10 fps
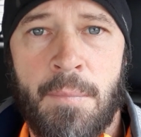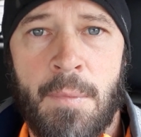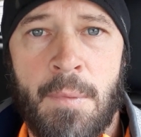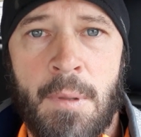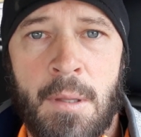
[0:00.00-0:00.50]

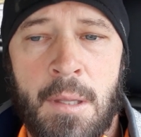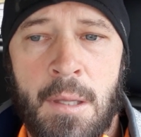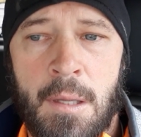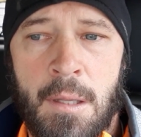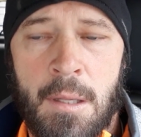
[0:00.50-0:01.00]

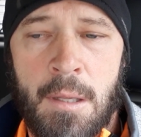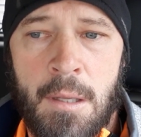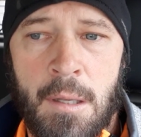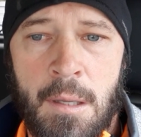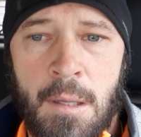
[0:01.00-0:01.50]

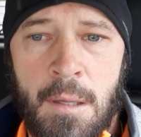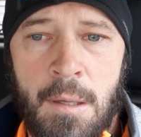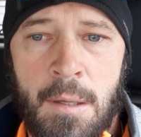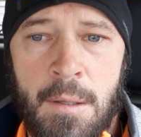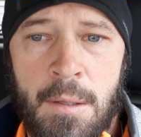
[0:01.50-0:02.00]
(no one is talking)